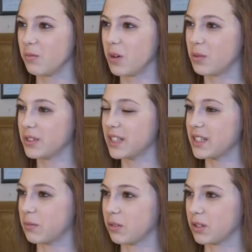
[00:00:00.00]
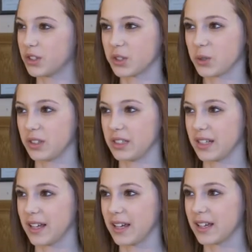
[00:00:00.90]
What was a typical school
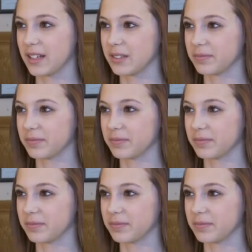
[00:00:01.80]
day like?